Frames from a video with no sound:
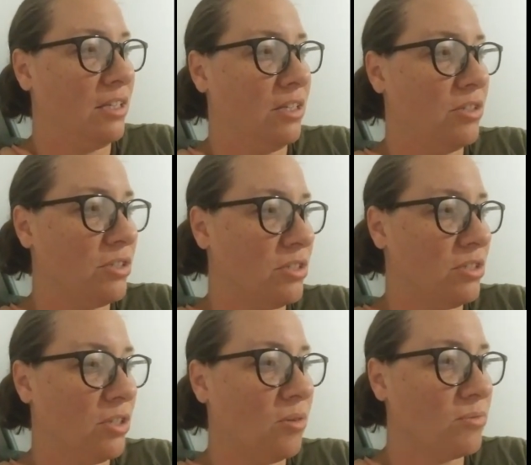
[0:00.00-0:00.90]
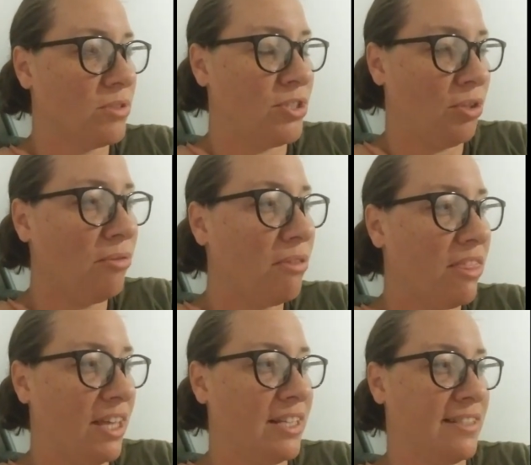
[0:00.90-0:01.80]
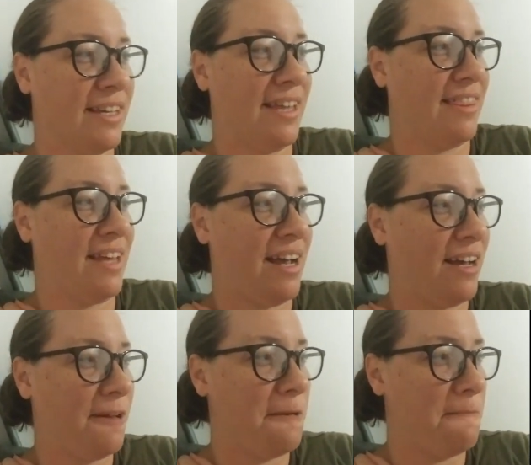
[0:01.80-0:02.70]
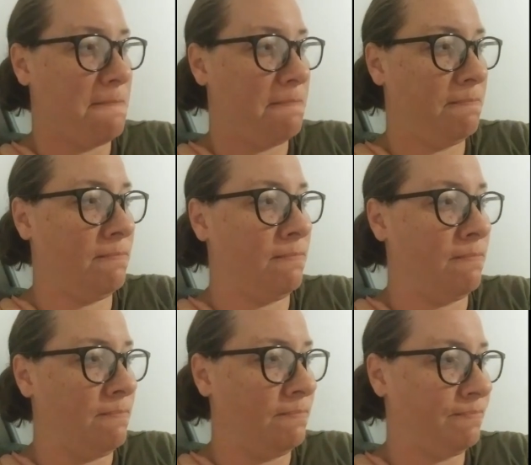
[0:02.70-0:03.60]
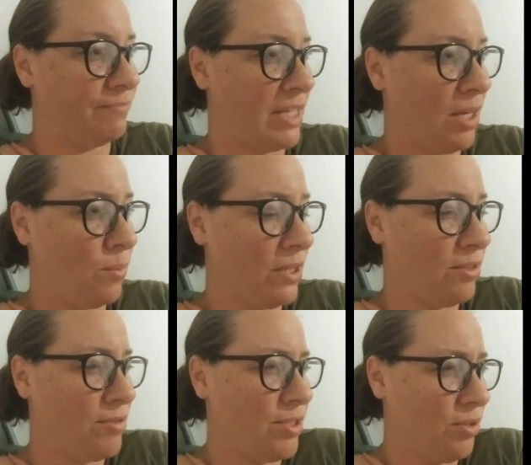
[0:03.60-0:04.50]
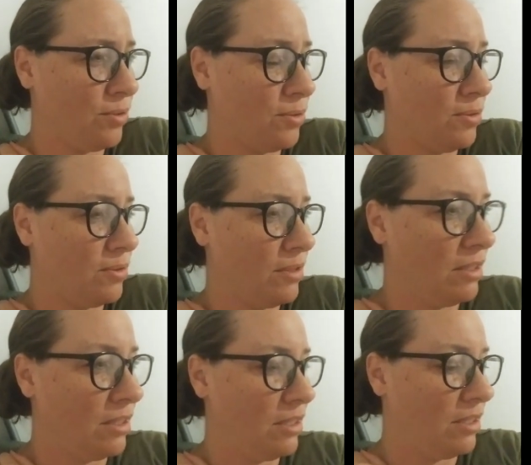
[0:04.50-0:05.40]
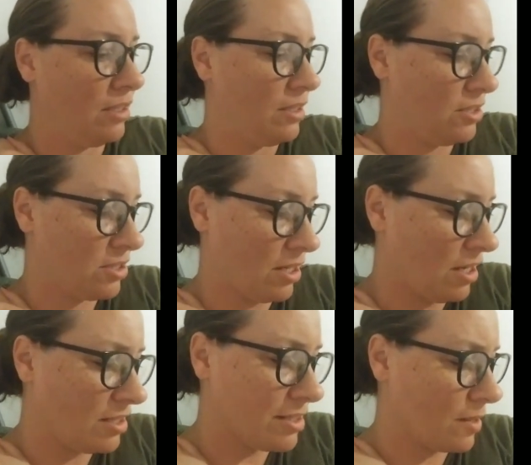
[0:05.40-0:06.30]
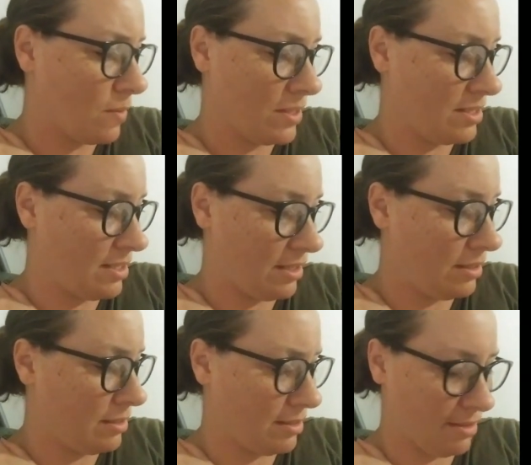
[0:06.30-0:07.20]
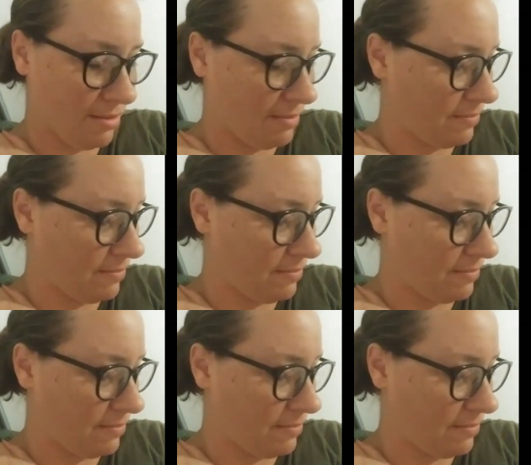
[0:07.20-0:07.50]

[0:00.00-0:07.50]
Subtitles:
you just don't do things like that. And when you do, there's consequences.